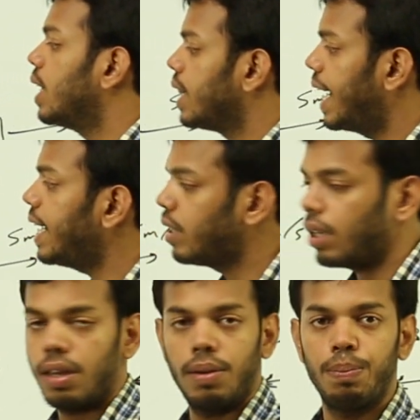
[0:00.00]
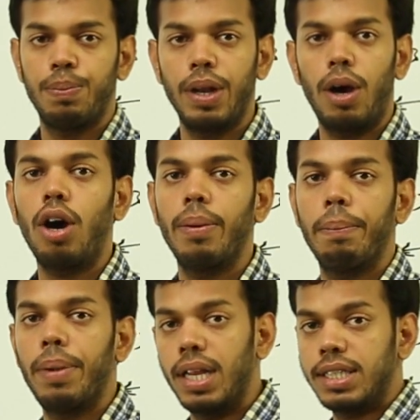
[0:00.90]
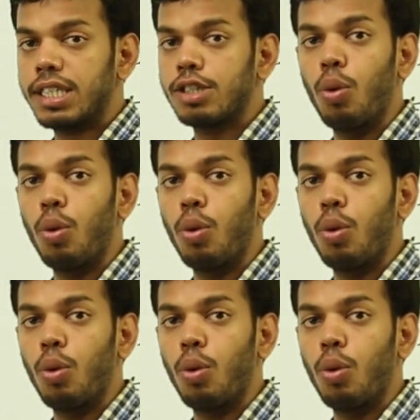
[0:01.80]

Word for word: that just